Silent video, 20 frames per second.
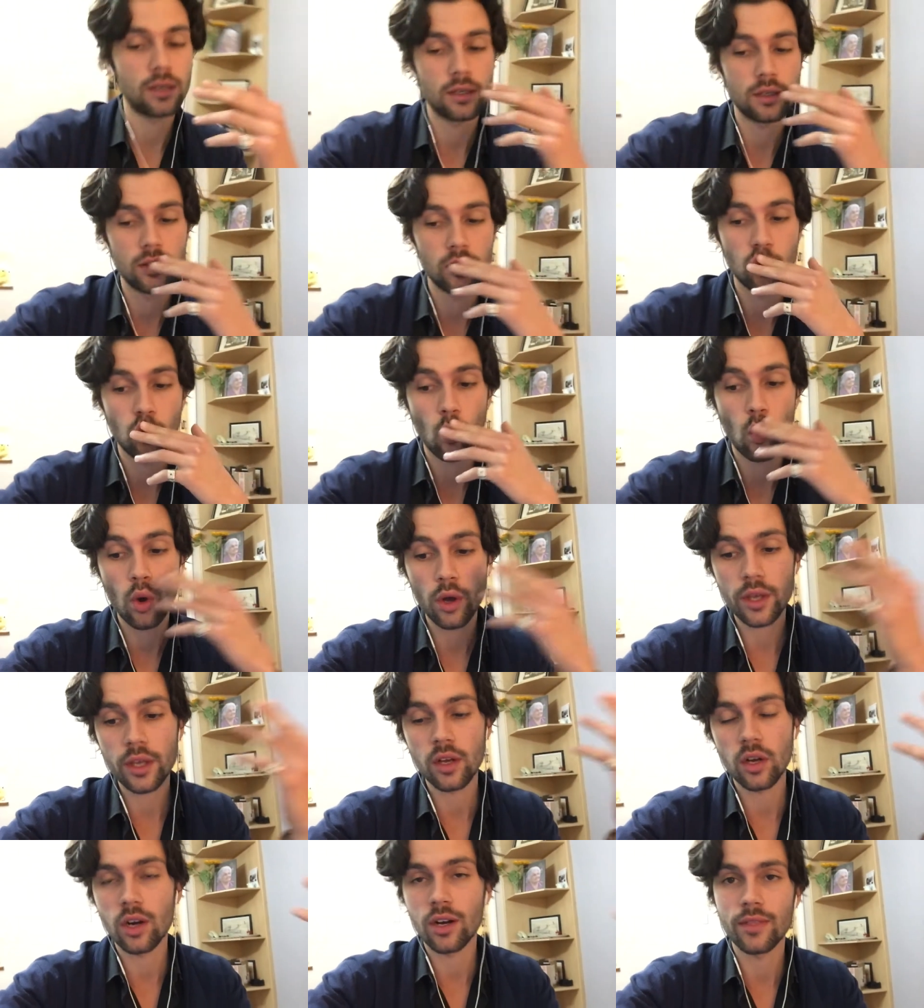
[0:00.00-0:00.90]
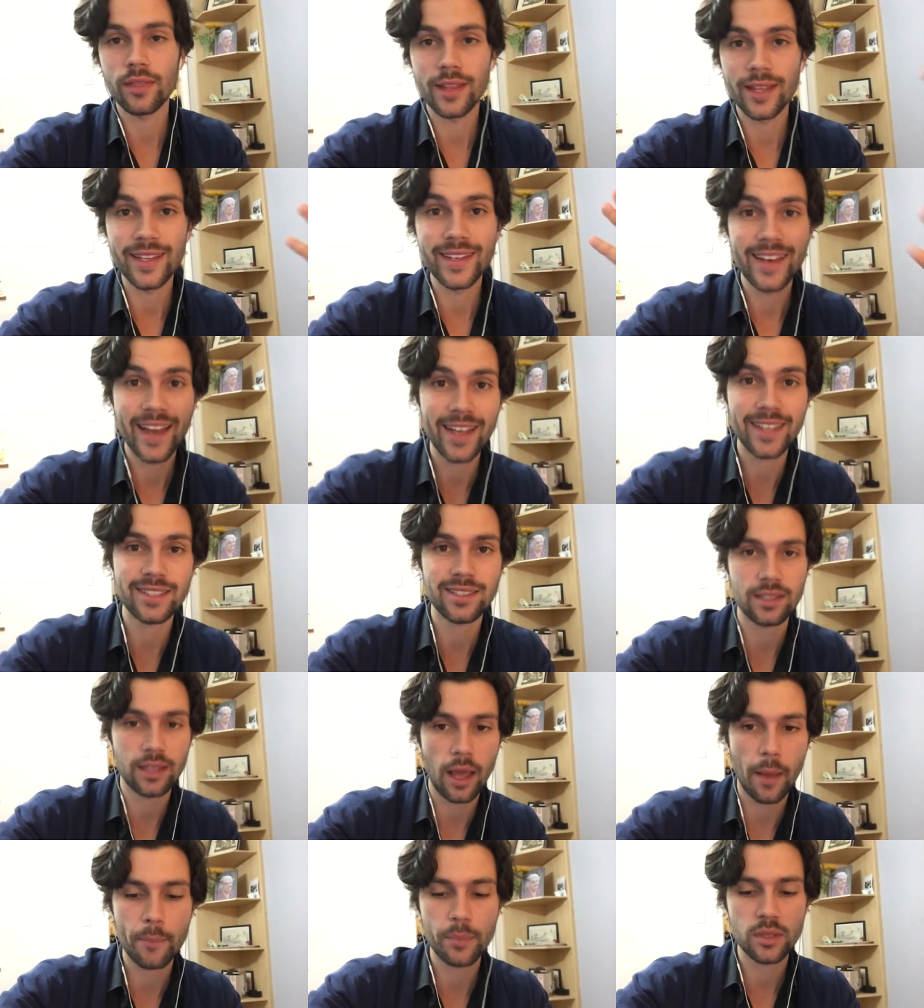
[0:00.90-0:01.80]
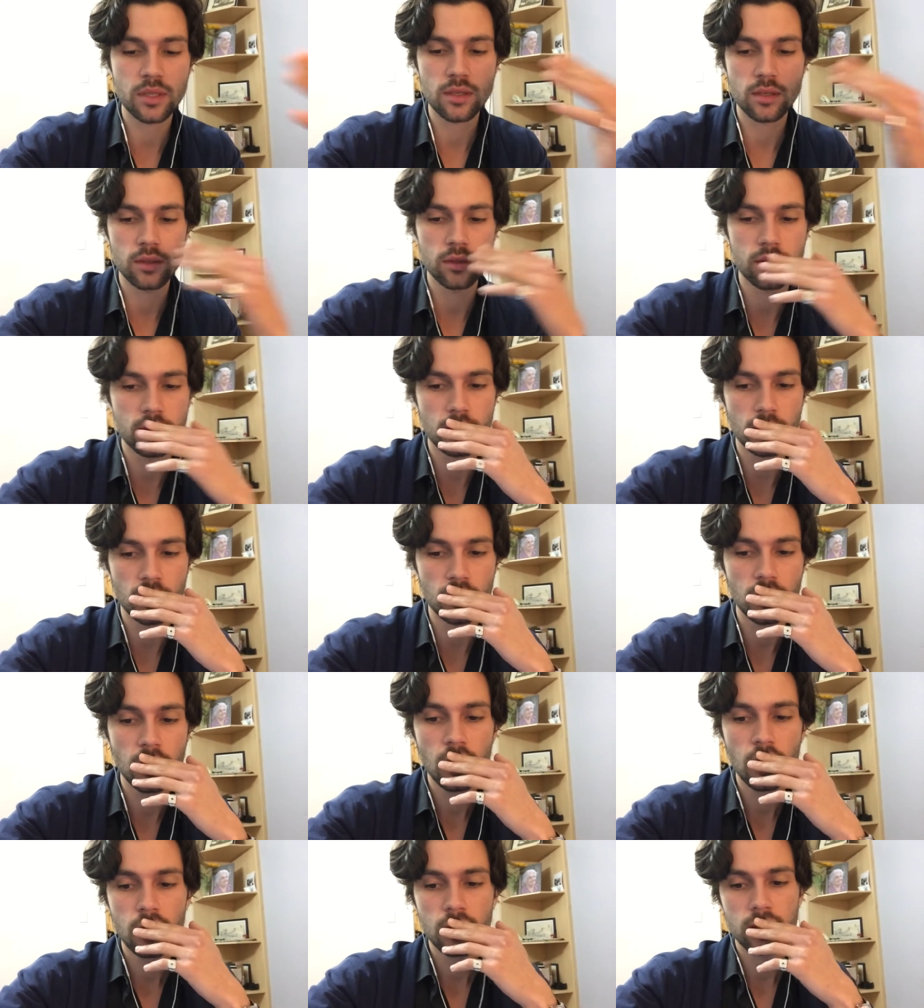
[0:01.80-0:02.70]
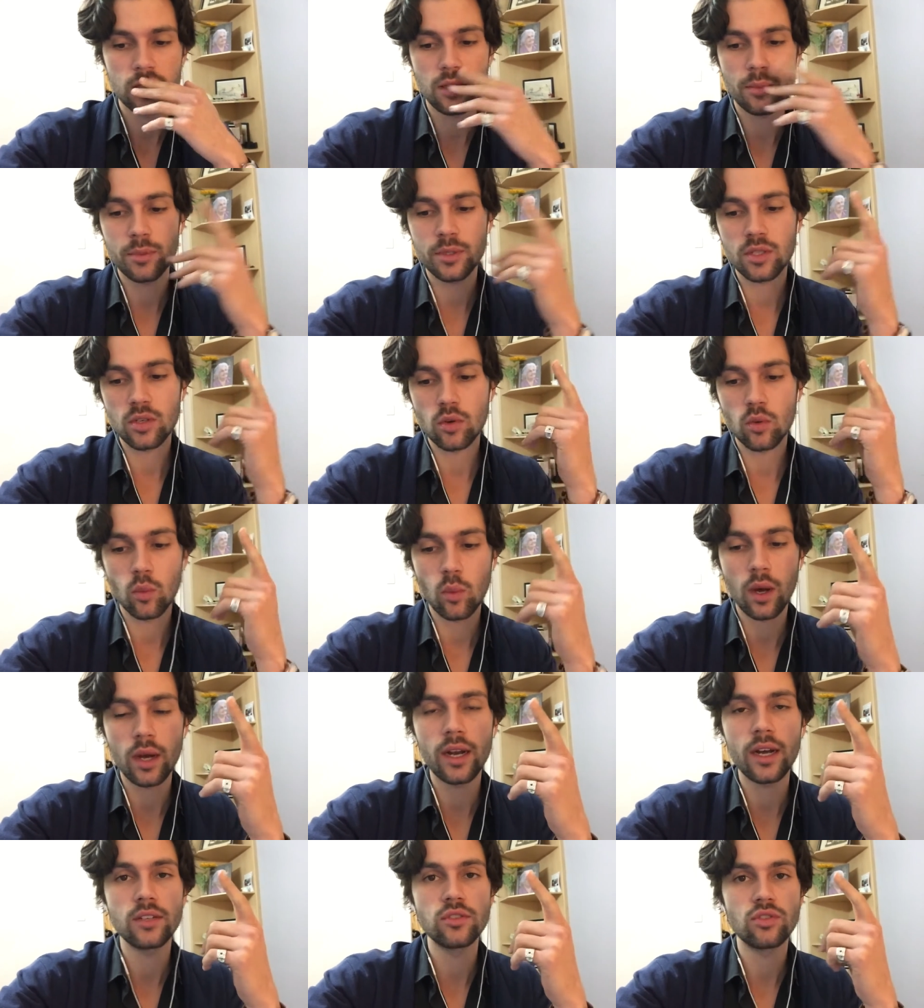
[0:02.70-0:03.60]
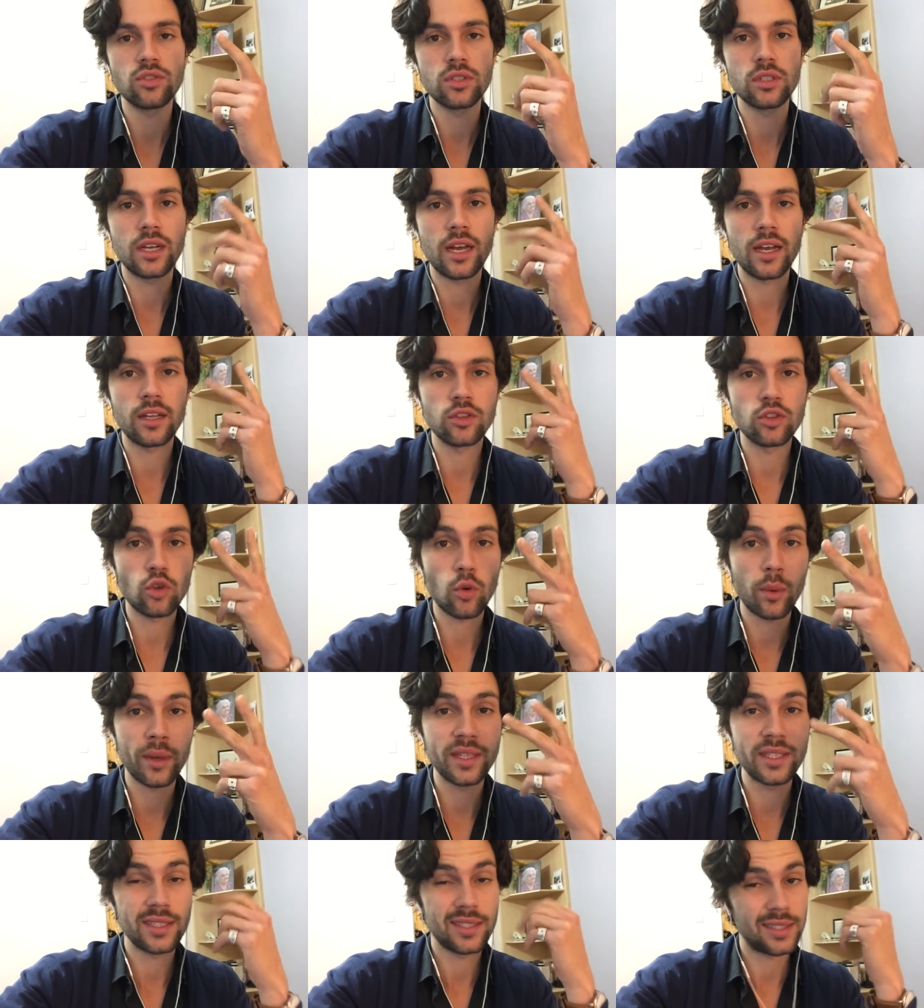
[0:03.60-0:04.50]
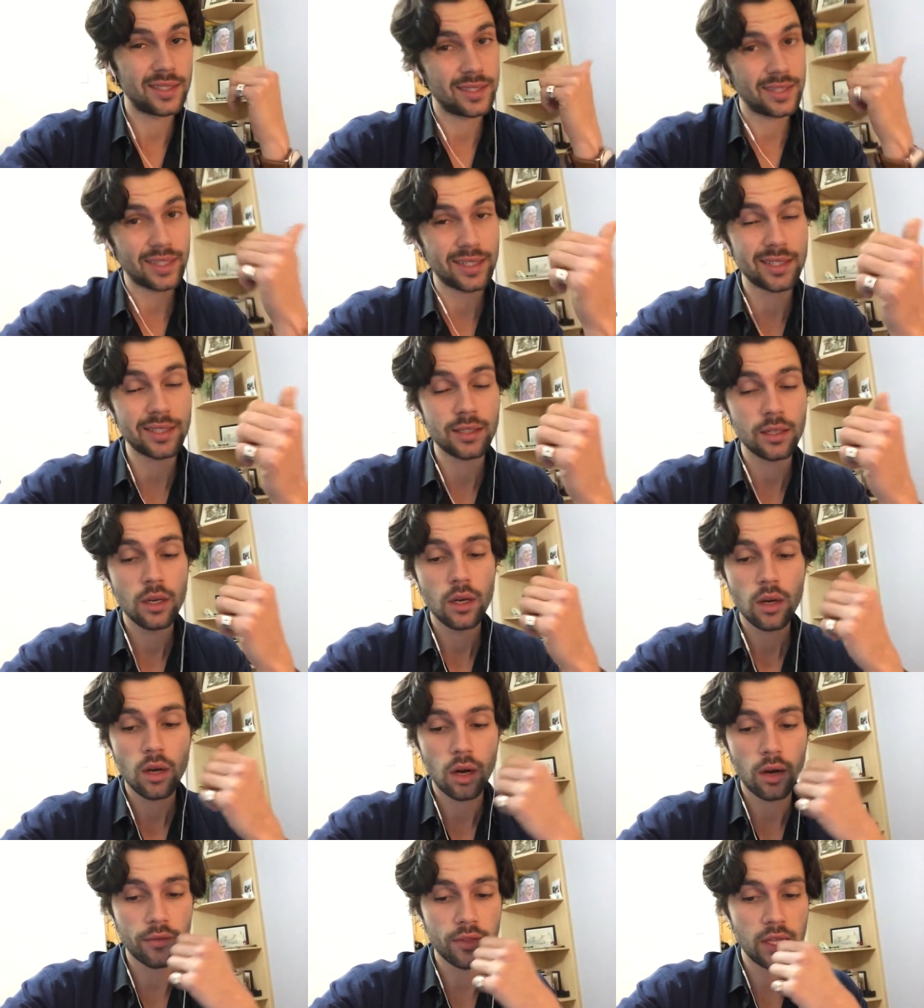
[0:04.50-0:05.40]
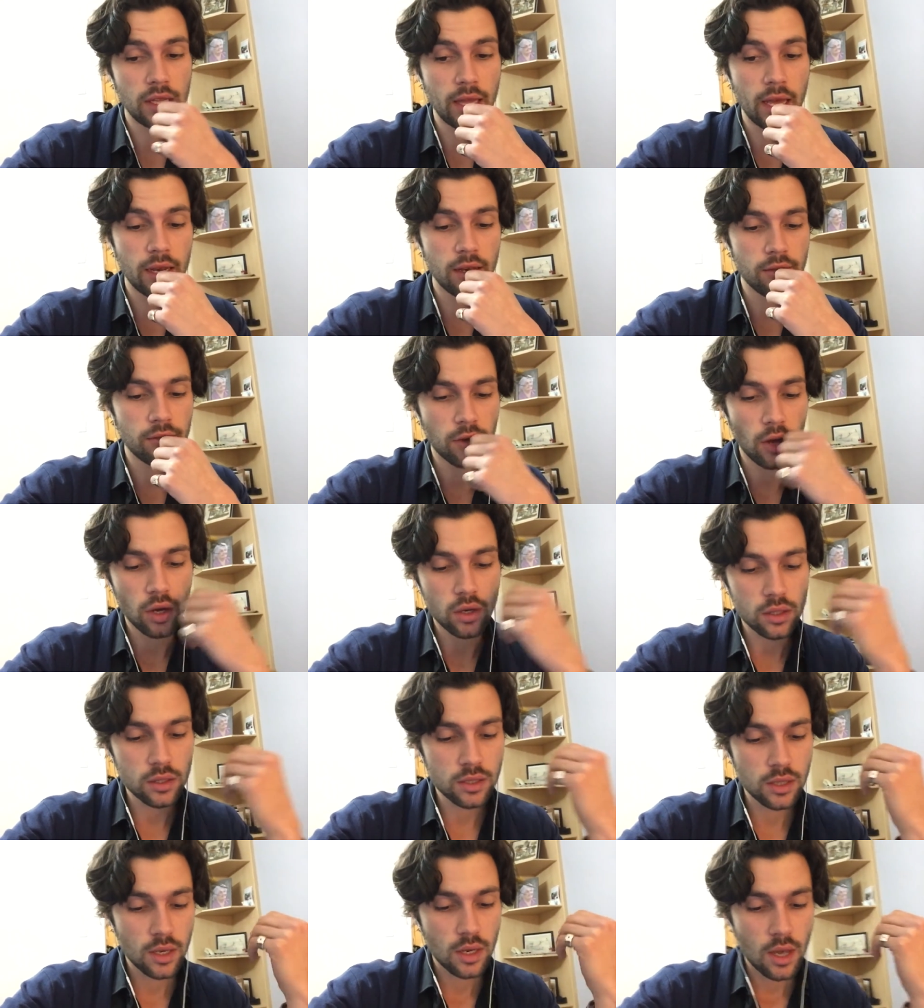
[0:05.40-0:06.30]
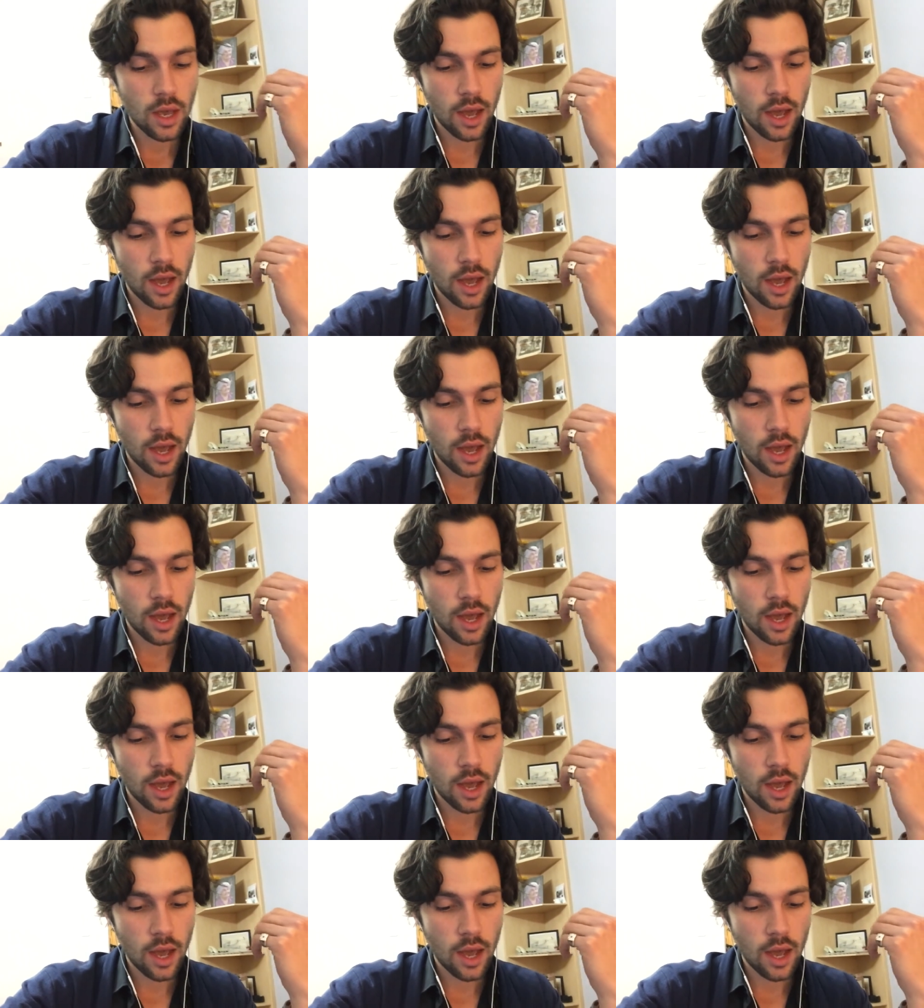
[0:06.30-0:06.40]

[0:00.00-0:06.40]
uh, working on the next episode. So this is episode 100. 126 of the daily vlogs.